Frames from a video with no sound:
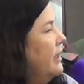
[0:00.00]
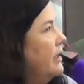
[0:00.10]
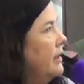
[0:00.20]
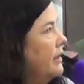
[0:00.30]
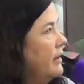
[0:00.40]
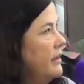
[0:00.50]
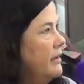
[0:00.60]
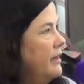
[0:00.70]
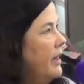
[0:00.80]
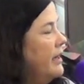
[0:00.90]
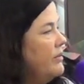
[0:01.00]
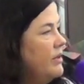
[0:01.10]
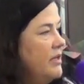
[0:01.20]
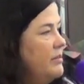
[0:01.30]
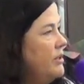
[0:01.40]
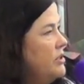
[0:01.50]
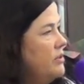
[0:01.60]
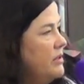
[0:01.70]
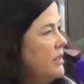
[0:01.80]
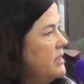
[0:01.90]
oh, I don't need to be
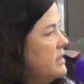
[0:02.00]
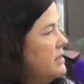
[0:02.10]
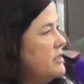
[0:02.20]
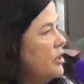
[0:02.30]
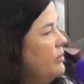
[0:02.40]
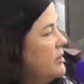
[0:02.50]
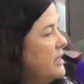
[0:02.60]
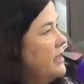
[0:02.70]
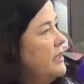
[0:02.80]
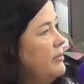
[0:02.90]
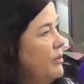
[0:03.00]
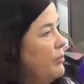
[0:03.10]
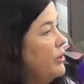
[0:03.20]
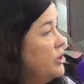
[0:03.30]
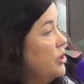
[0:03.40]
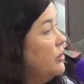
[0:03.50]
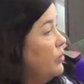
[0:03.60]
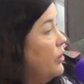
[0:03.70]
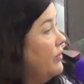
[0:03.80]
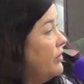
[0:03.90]
doing these sermons, I need to be preaching the
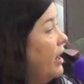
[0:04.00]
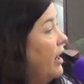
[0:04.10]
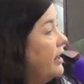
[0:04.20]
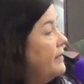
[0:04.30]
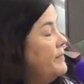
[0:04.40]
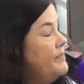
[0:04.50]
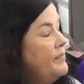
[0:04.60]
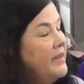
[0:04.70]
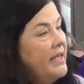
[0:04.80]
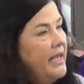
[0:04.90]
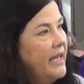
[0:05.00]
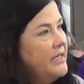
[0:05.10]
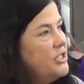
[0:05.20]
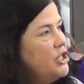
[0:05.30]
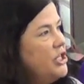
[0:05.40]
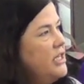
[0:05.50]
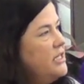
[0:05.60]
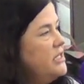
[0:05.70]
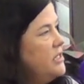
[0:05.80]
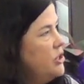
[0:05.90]
Word of God. And she
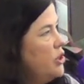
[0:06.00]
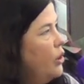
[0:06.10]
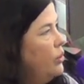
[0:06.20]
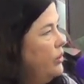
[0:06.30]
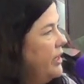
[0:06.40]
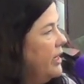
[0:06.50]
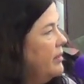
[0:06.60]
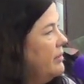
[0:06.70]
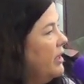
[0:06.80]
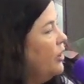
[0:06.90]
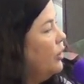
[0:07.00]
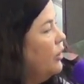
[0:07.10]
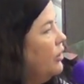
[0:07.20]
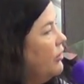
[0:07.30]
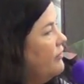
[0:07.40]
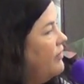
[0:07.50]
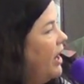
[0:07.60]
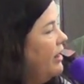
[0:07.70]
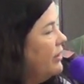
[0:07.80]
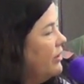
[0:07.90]
told him that her and her
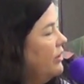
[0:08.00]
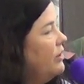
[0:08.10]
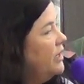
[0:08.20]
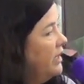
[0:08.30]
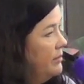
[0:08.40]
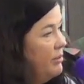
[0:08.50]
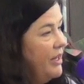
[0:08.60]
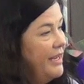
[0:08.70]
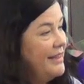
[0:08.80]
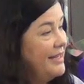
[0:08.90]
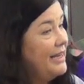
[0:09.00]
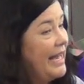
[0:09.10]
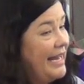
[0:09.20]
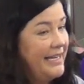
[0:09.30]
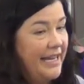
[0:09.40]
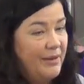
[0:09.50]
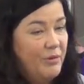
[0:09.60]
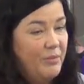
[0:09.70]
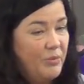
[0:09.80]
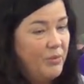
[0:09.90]
father, in playing the glad game,
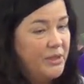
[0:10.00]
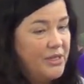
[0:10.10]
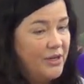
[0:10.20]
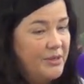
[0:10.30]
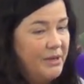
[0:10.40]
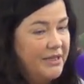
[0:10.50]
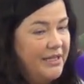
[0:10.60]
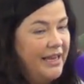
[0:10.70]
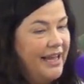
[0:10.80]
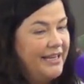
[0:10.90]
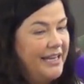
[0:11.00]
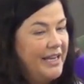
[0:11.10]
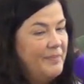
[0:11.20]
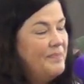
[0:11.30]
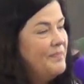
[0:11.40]
remember we talked about the glad game?